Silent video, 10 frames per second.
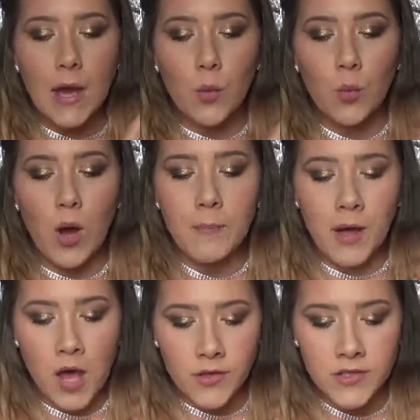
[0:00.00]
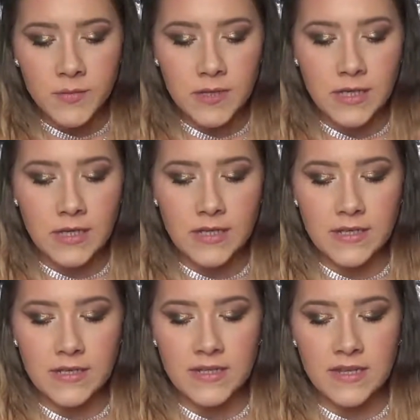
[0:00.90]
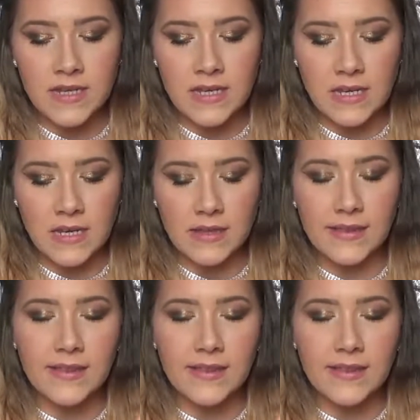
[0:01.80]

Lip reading: What bothers me is the